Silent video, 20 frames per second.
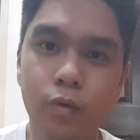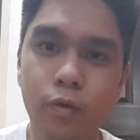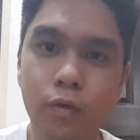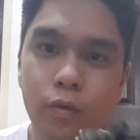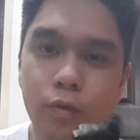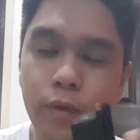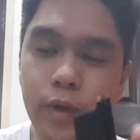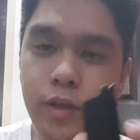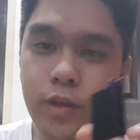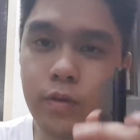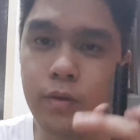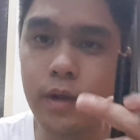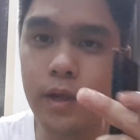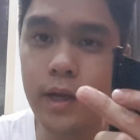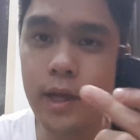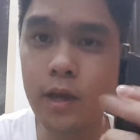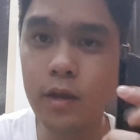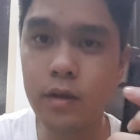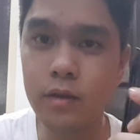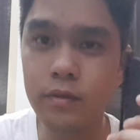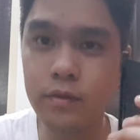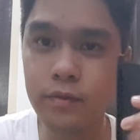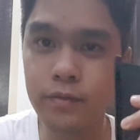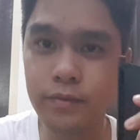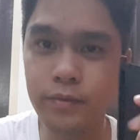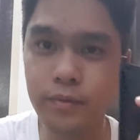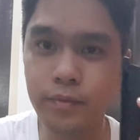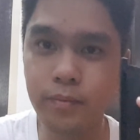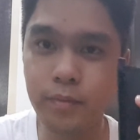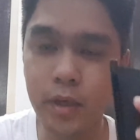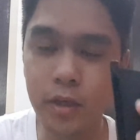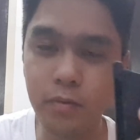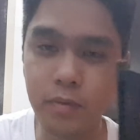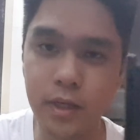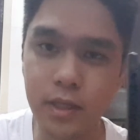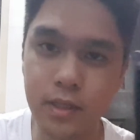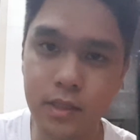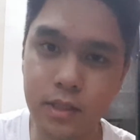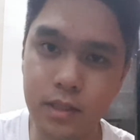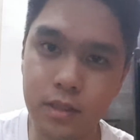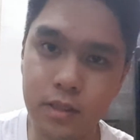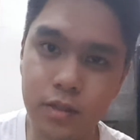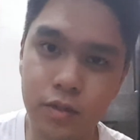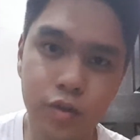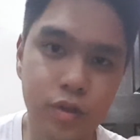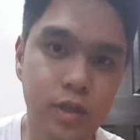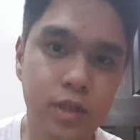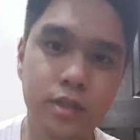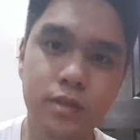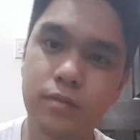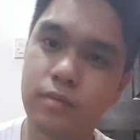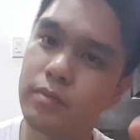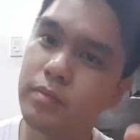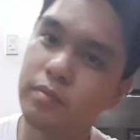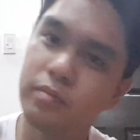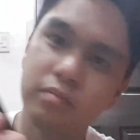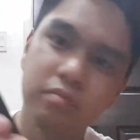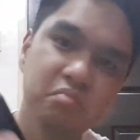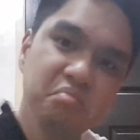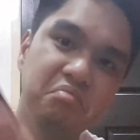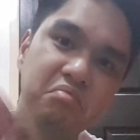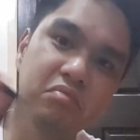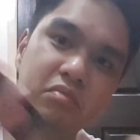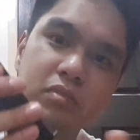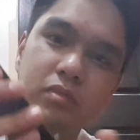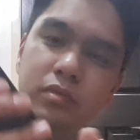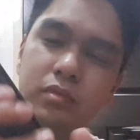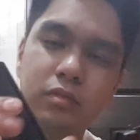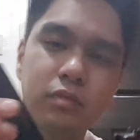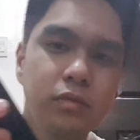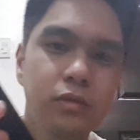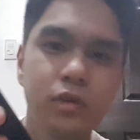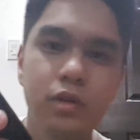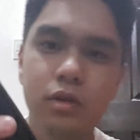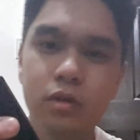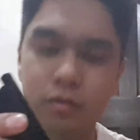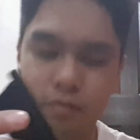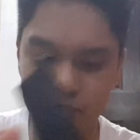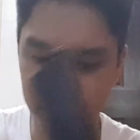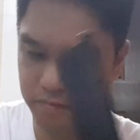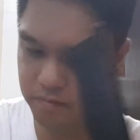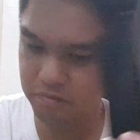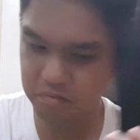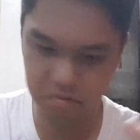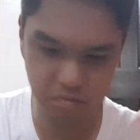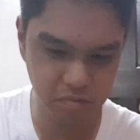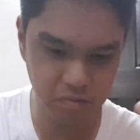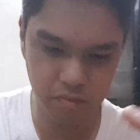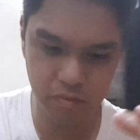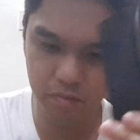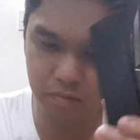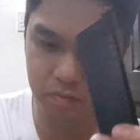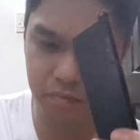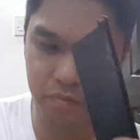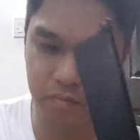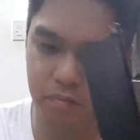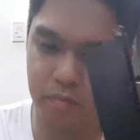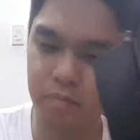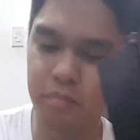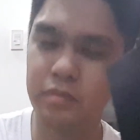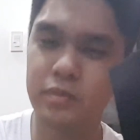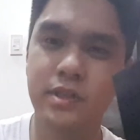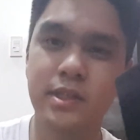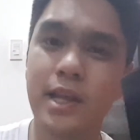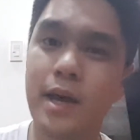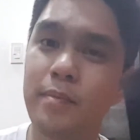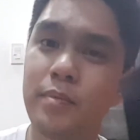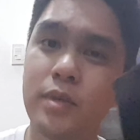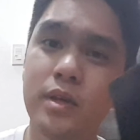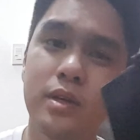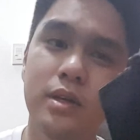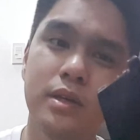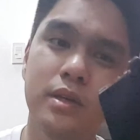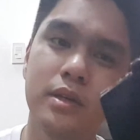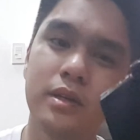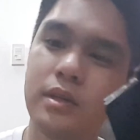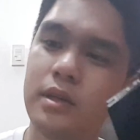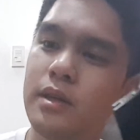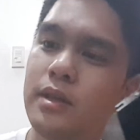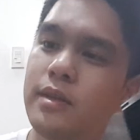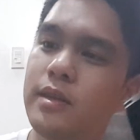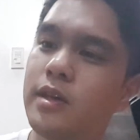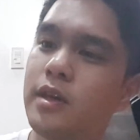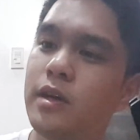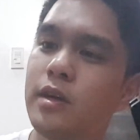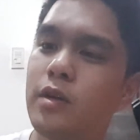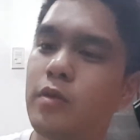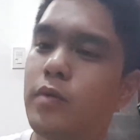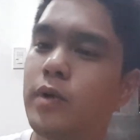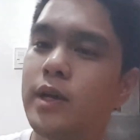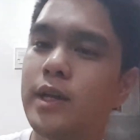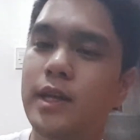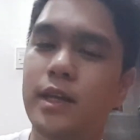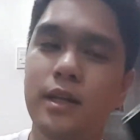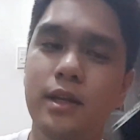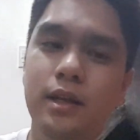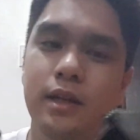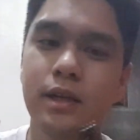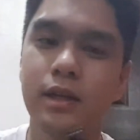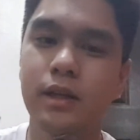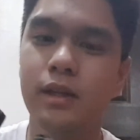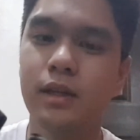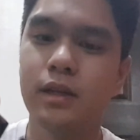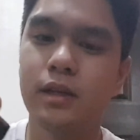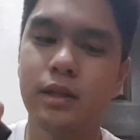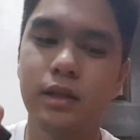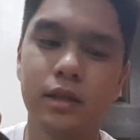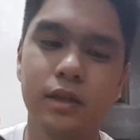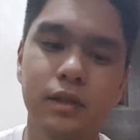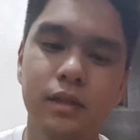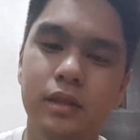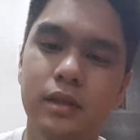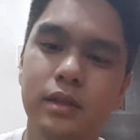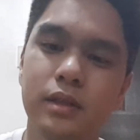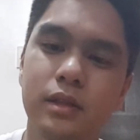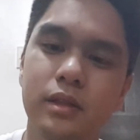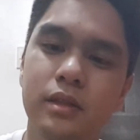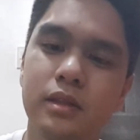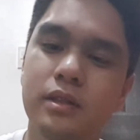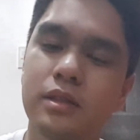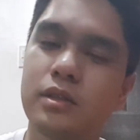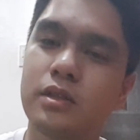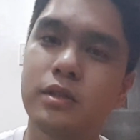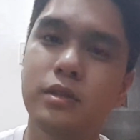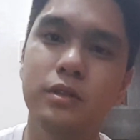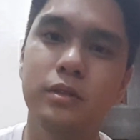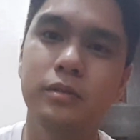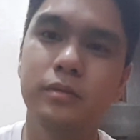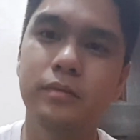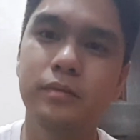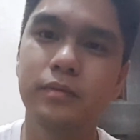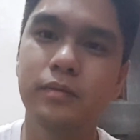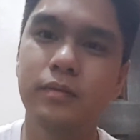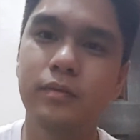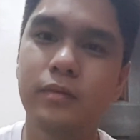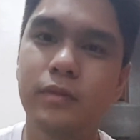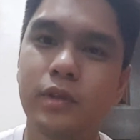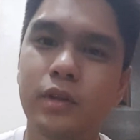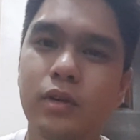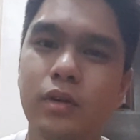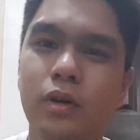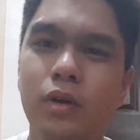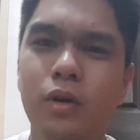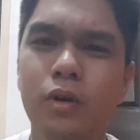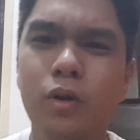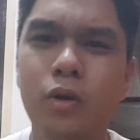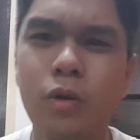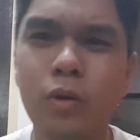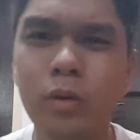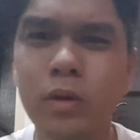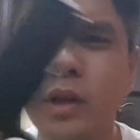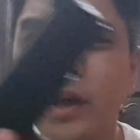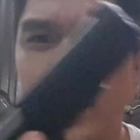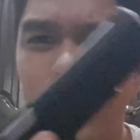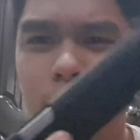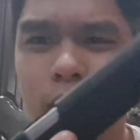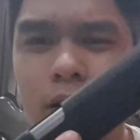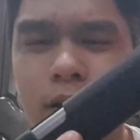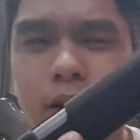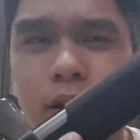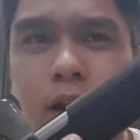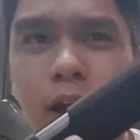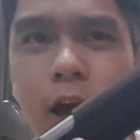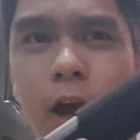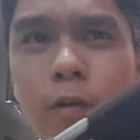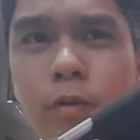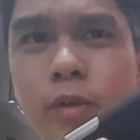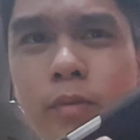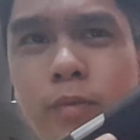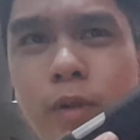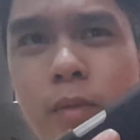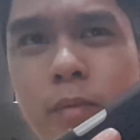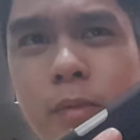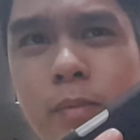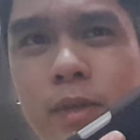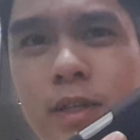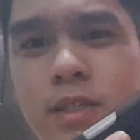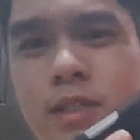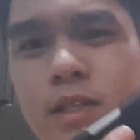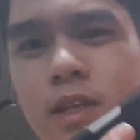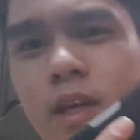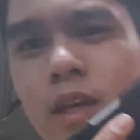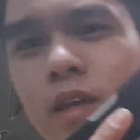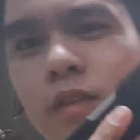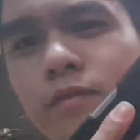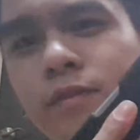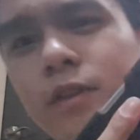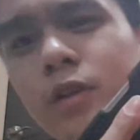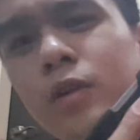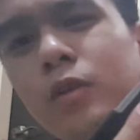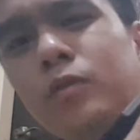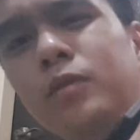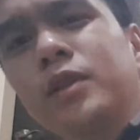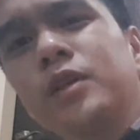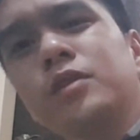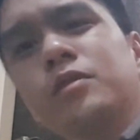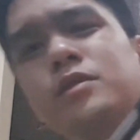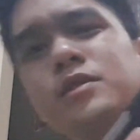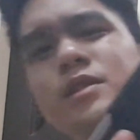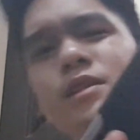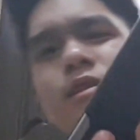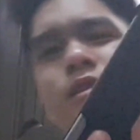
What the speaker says: when you run out of BBs, you just, you know, slap the other one in. So cooldown, I would probably say if you're only using